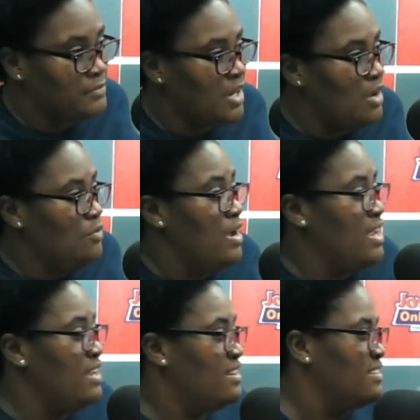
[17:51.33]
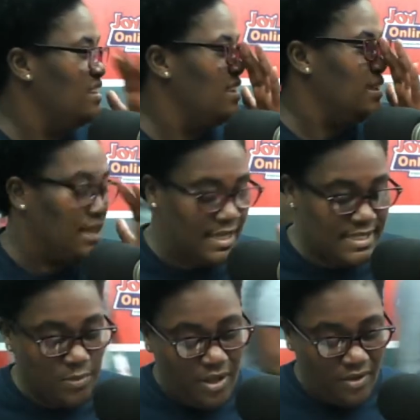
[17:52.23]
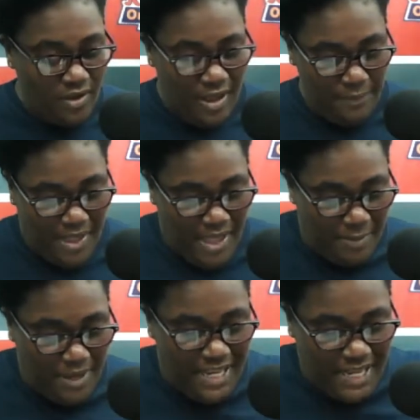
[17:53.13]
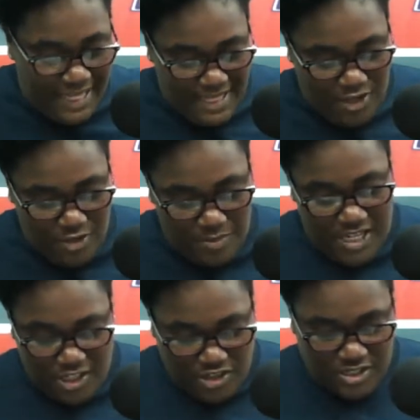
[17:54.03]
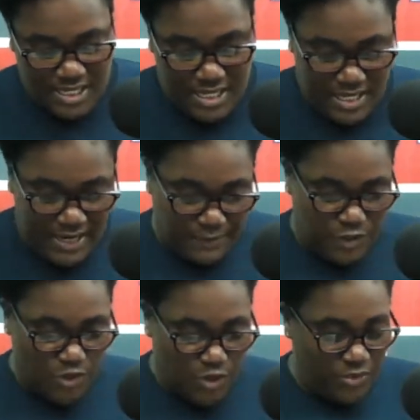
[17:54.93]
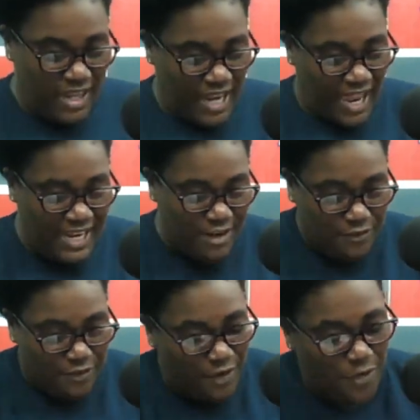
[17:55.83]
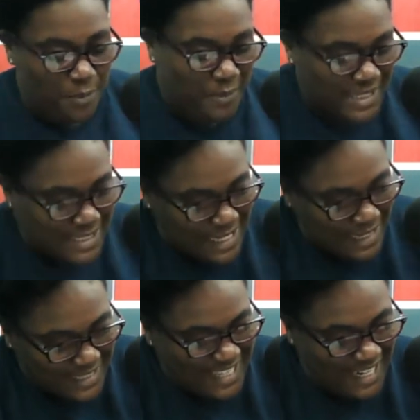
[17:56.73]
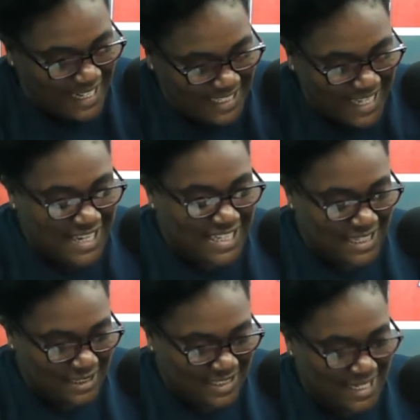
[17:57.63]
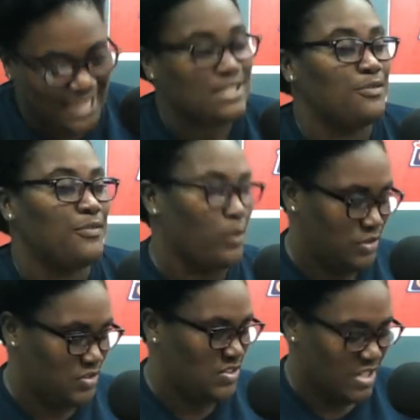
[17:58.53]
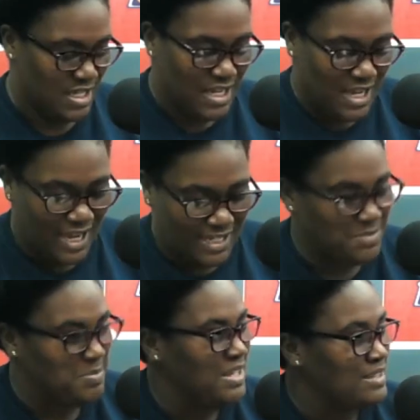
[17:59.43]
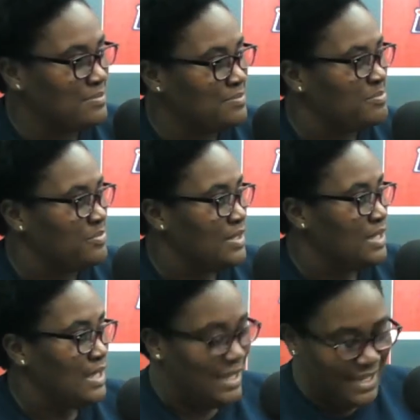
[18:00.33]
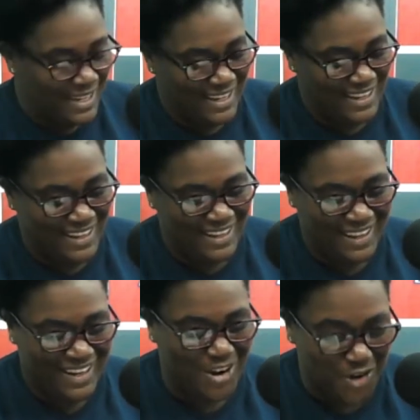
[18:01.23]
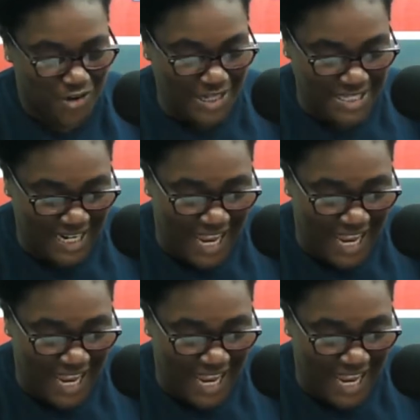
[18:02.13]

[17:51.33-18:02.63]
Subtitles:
All right. That's it. Well, Malik, I think you'll be interested to know that an environmental sanitation task force has been inaugurated